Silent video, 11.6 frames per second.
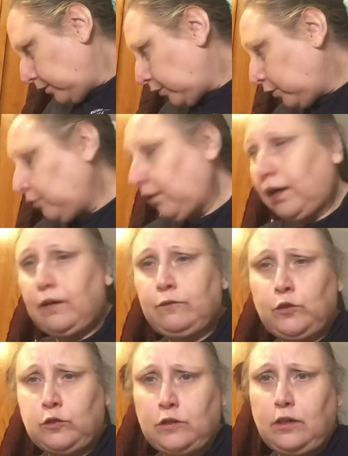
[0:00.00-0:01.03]
So I've
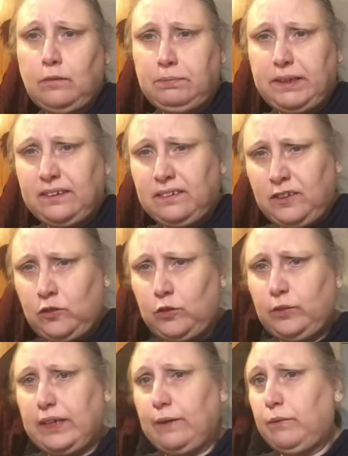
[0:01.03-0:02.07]
just got a bit of tissue
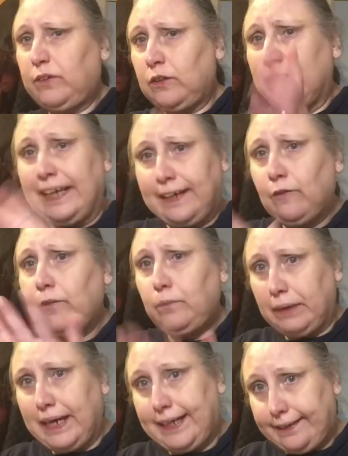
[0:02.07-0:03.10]
there which I lay on the
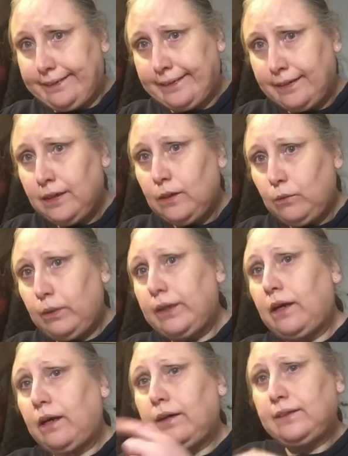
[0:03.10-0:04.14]
bed when
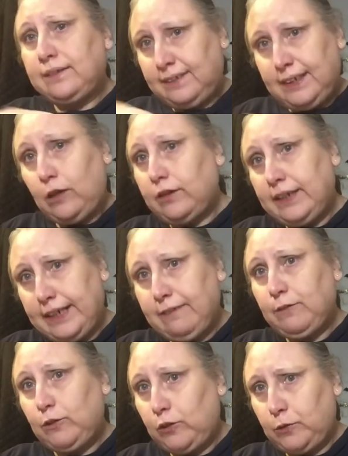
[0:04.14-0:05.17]
I sit on here
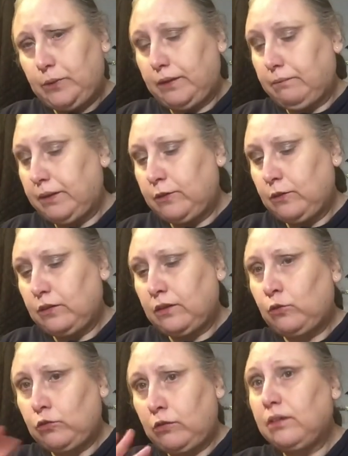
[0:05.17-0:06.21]
and do it, because
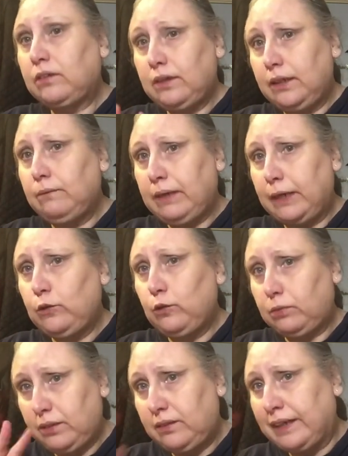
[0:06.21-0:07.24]
I've tried to keep the
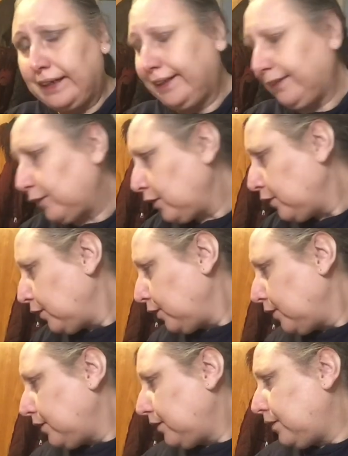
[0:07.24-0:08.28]
makeup contained.
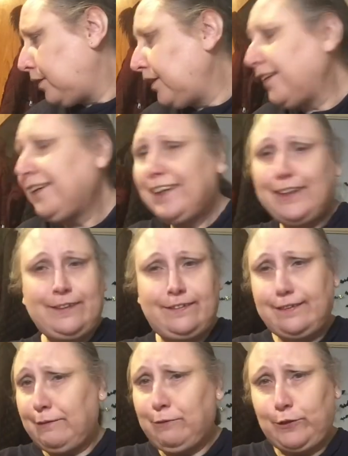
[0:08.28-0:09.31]
It
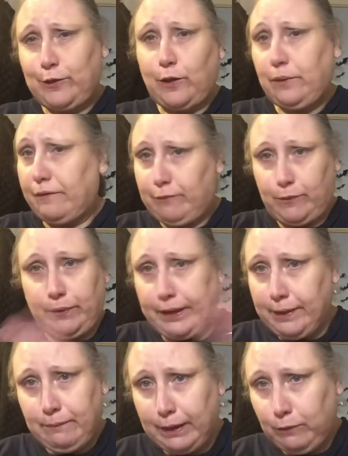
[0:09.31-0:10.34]
seems to go everywhere
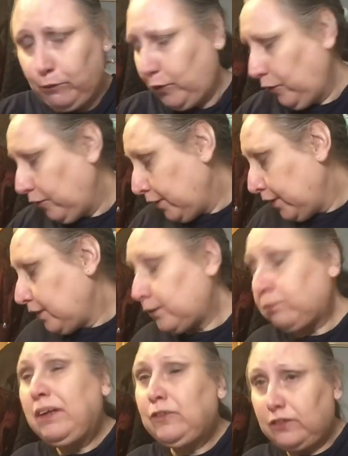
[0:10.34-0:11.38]
no matter what,
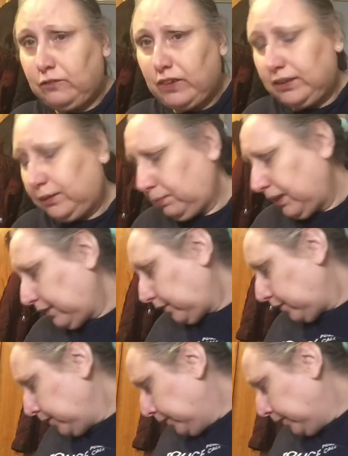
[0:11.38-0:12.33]
especially face powder.